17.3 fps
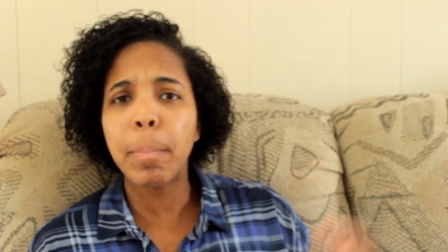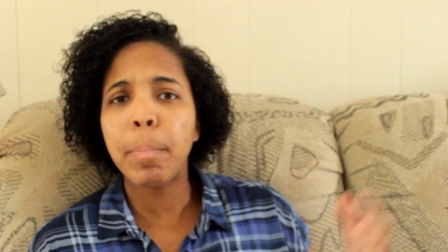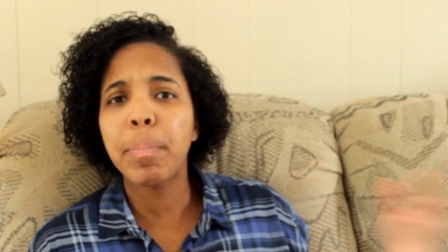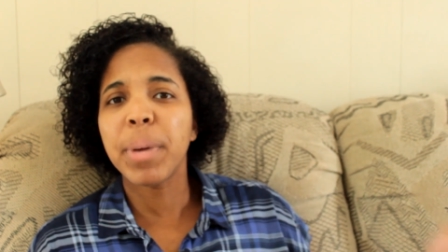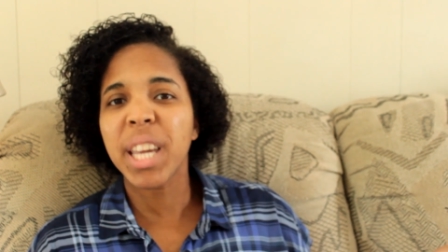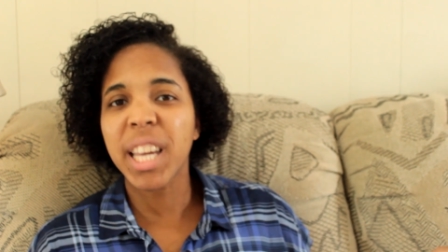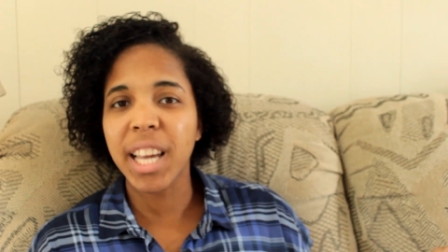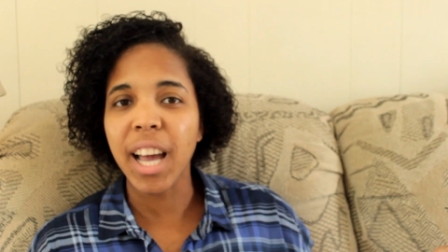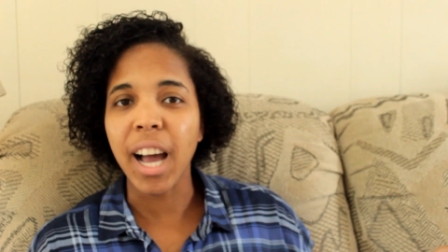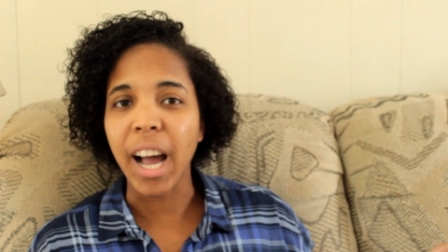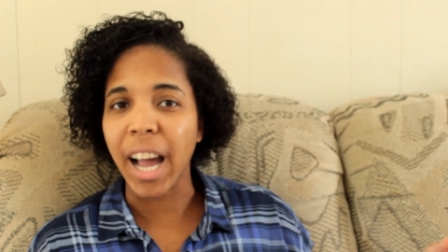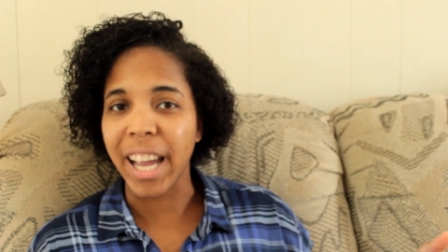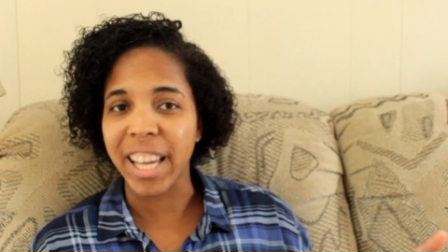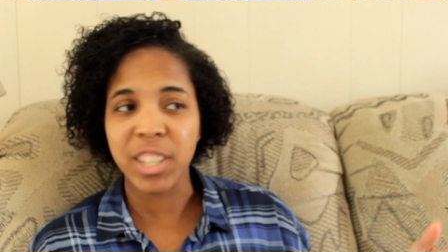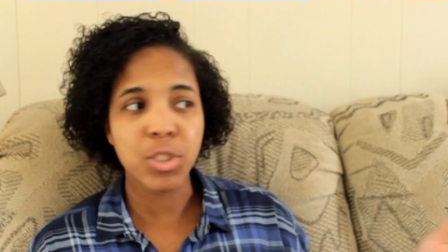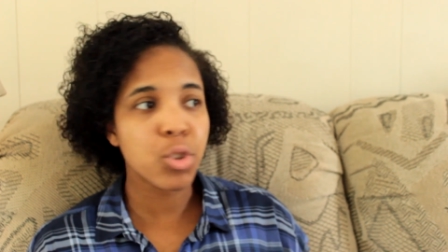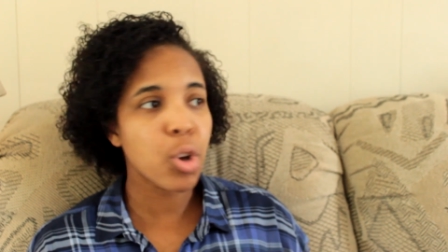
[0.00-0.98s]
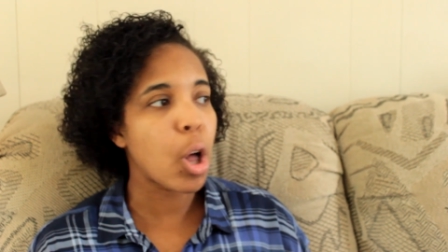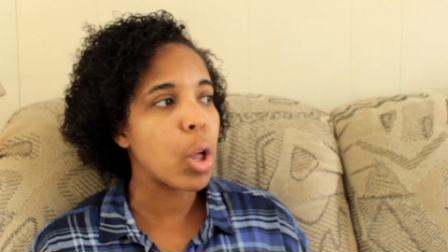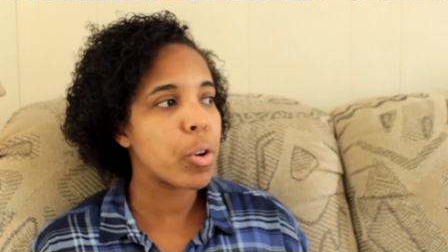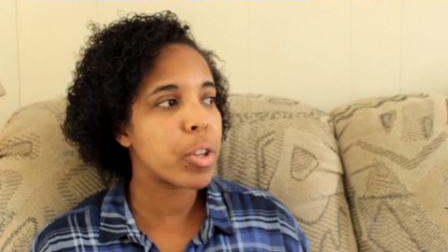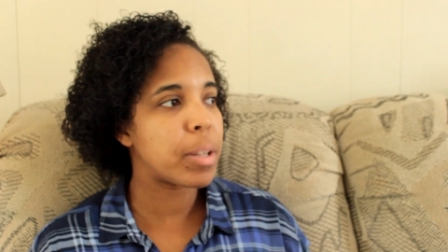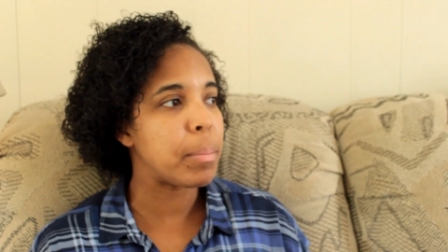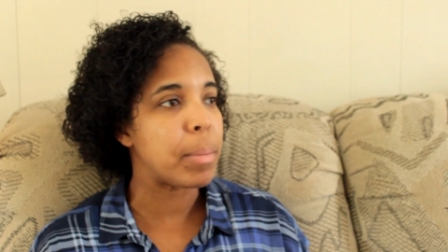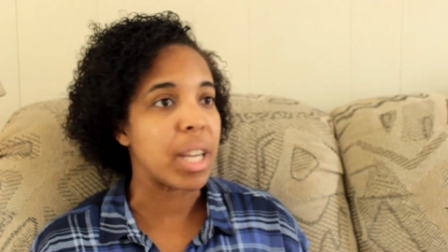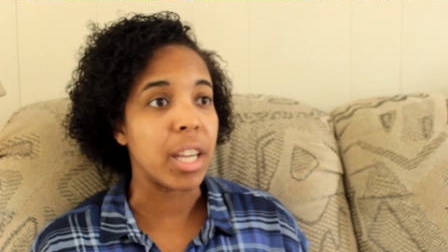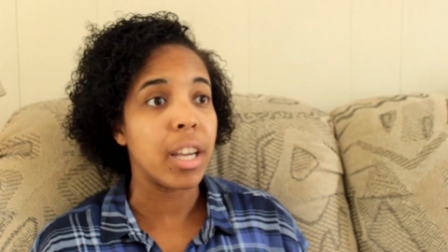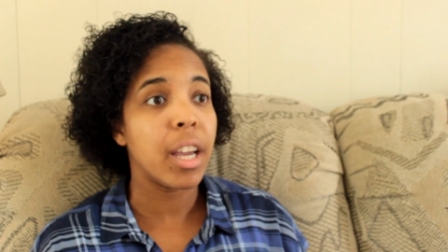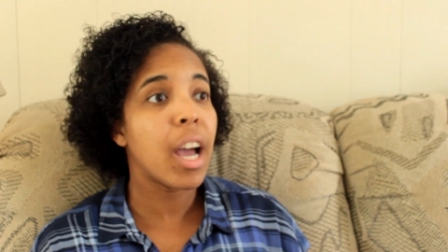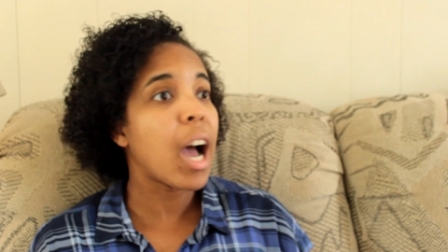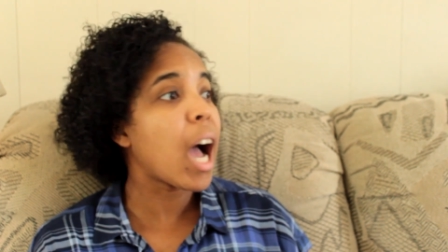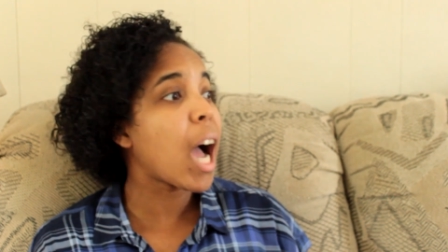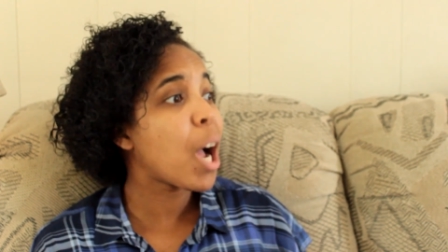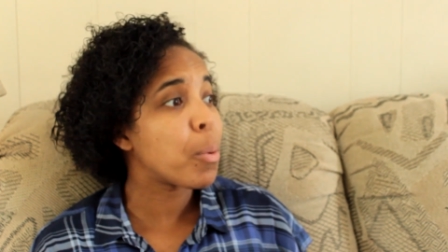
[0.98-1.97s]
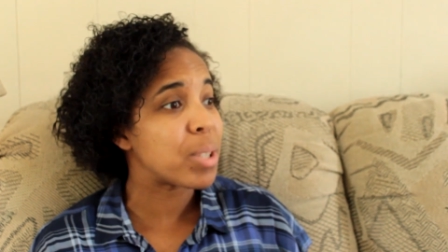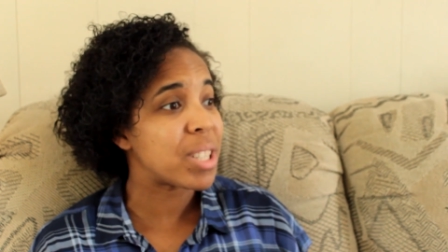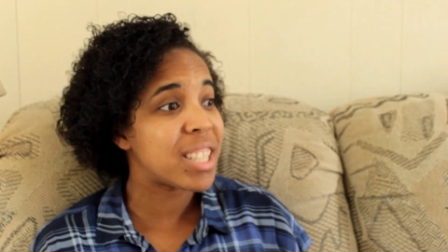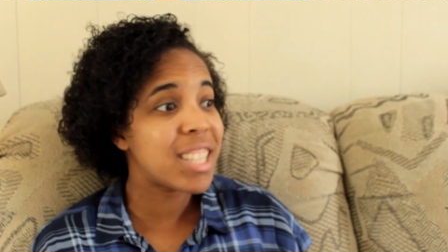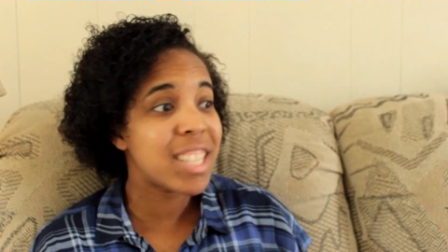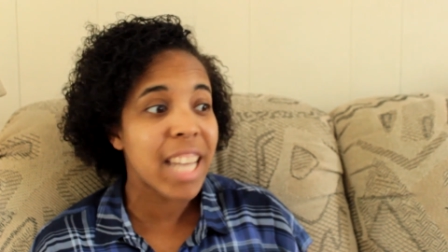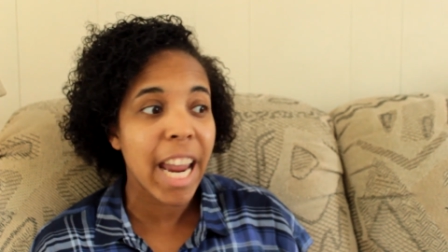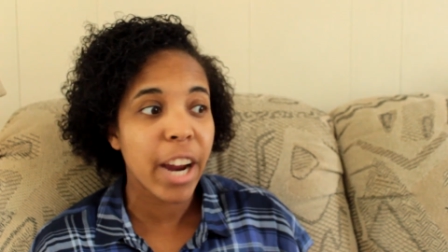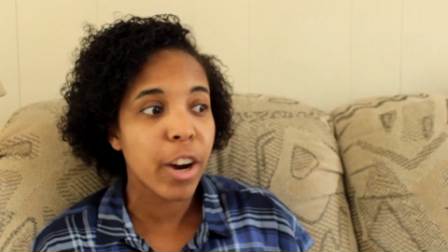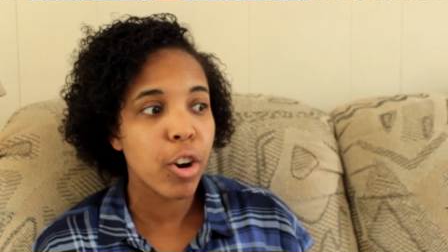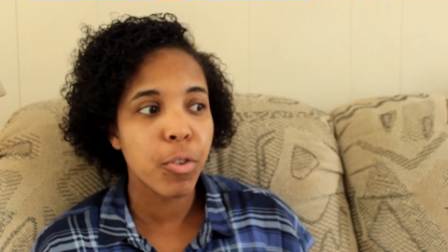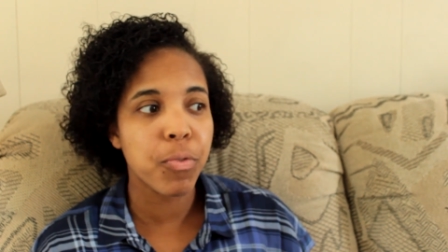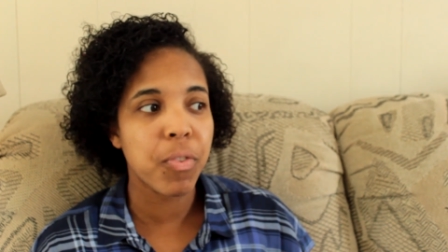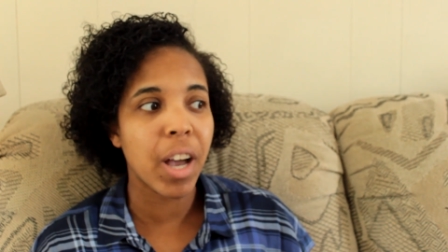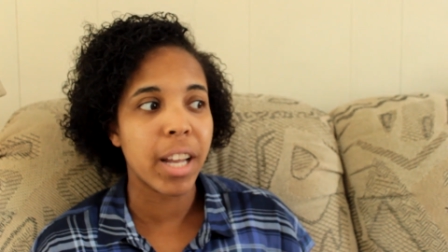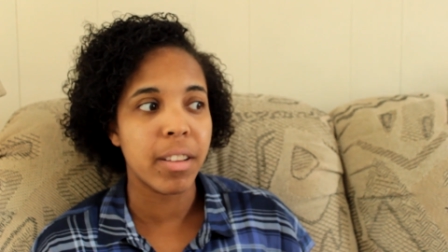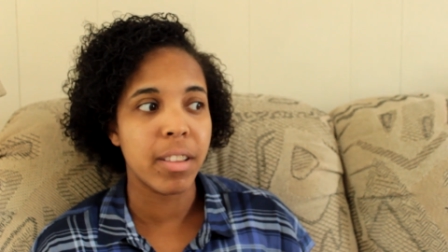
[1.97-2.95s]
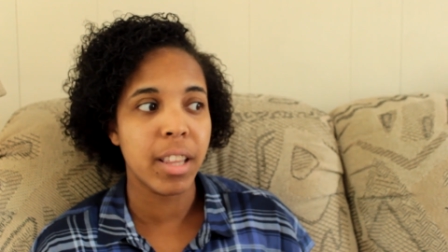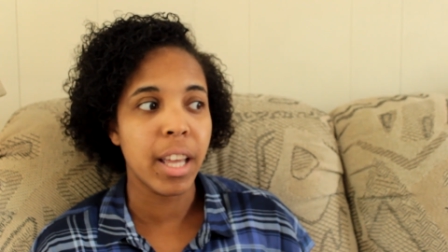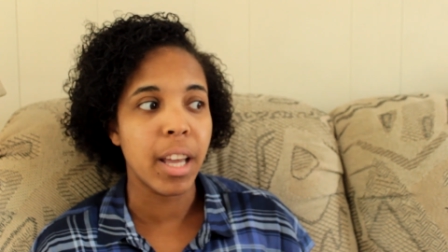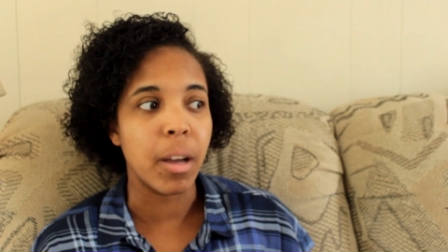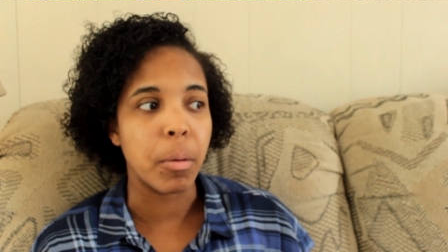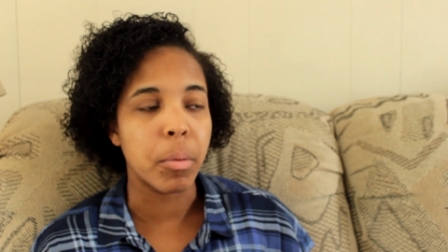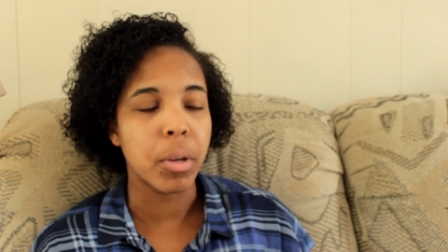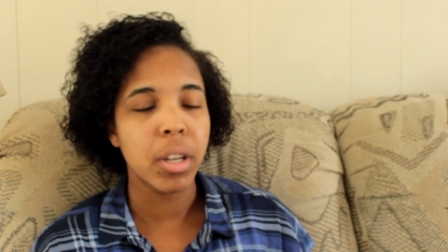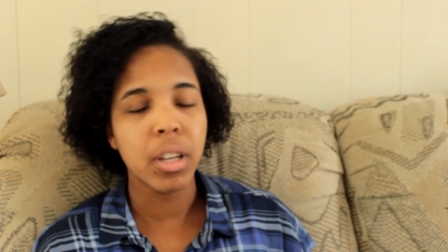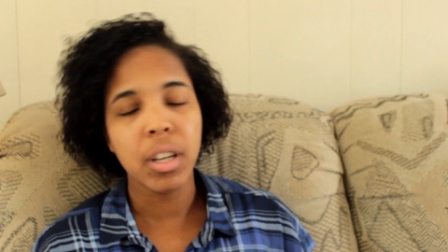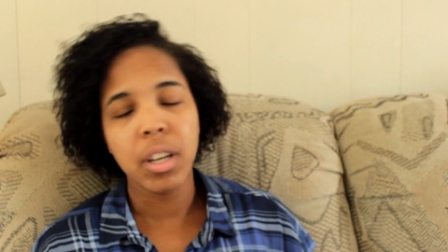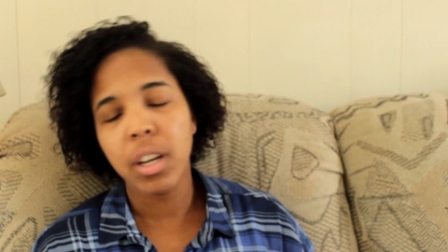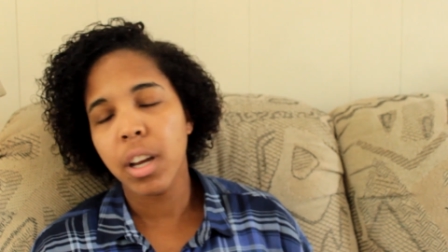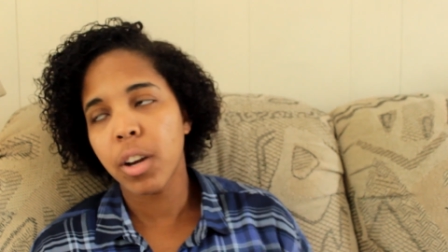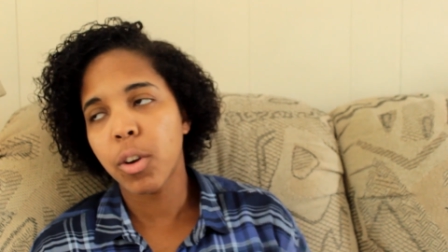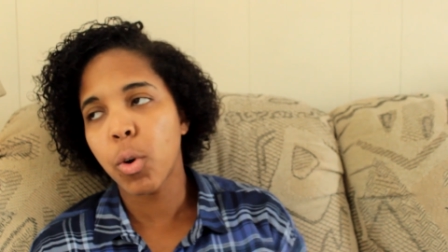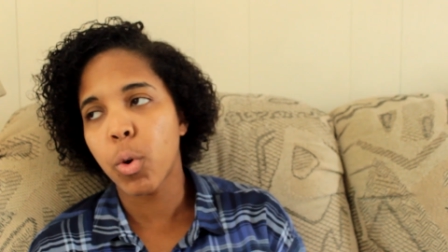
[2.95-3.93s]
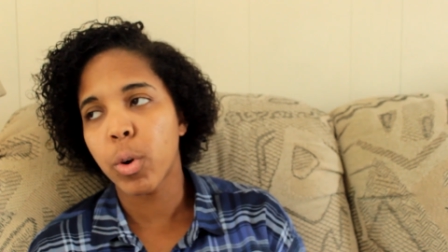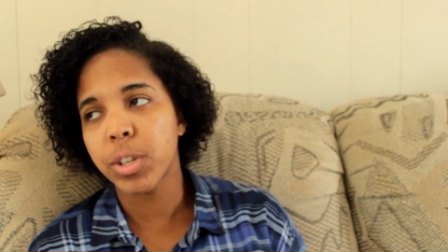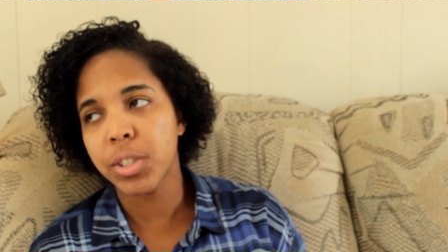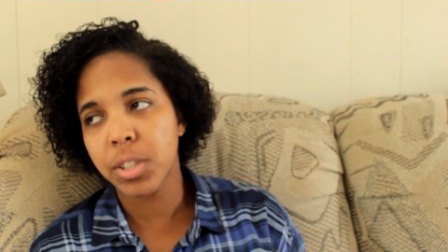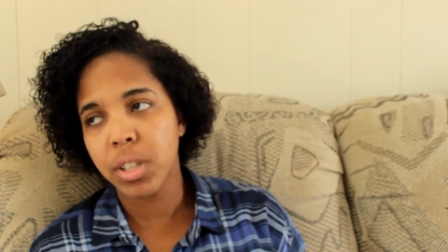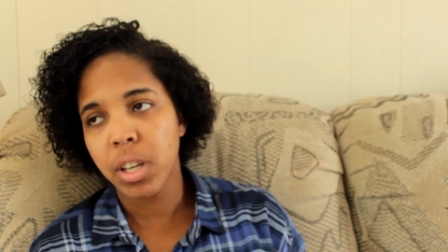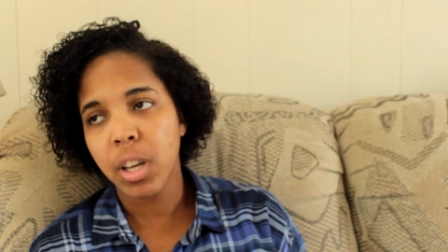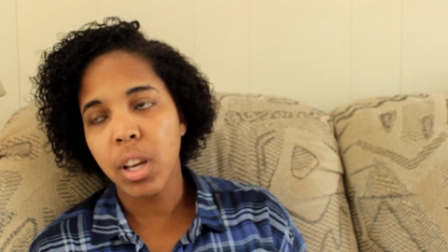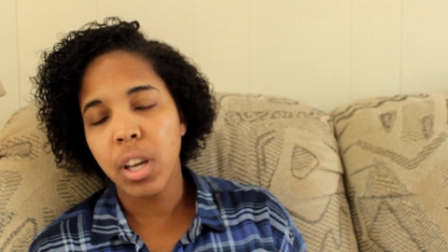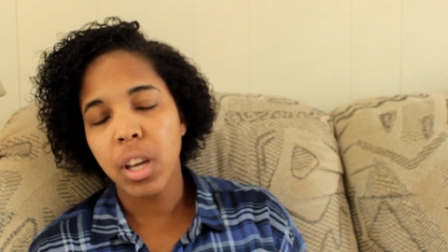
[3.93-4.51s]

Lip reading: Big guys, taller than me. I was terrified of them. Of course,